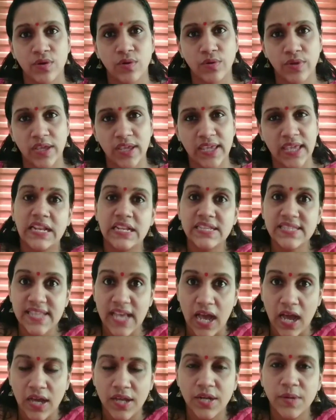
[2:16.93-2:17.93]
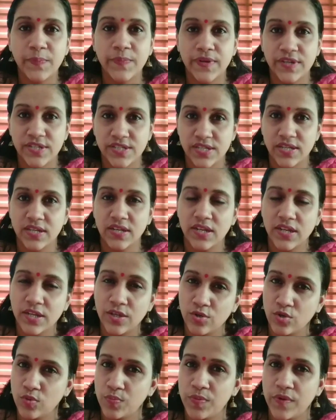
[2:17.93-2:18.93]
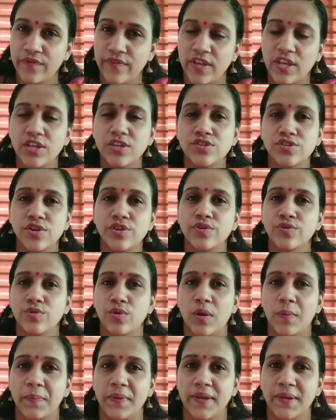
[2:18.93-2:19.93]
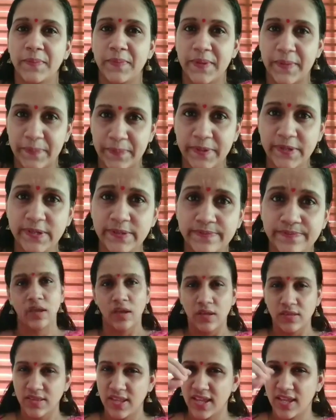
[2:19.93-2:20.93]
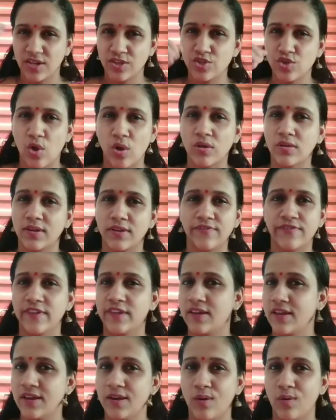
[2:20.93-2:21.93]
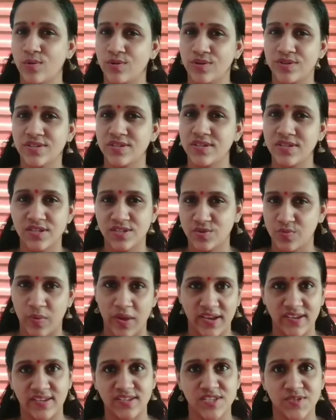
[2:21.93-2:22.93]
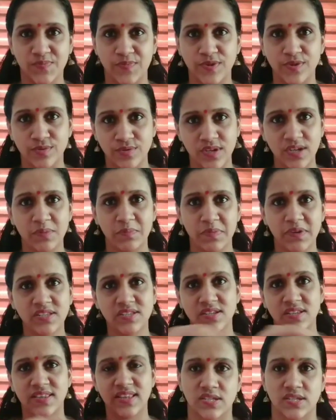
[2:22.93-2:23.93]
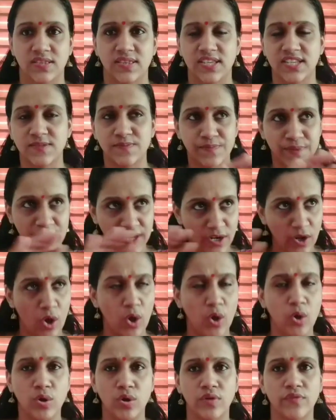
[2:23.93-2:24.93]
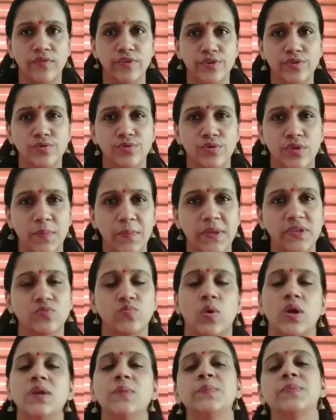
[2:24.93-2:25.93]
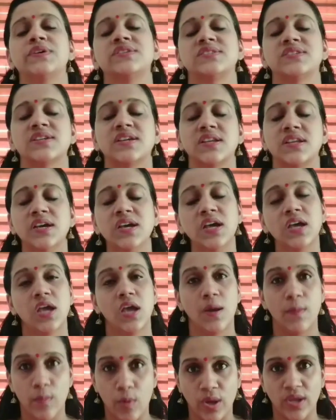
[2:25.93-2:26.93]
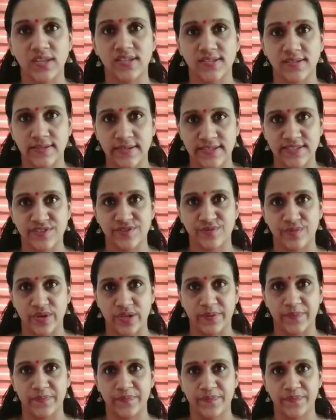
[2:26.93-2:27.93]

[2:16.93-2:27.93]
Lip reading: Okay, Celts are a particular group of Indo-European people. Their geographical origin is quite disputed, but they spread all over Europe at one particular point in history.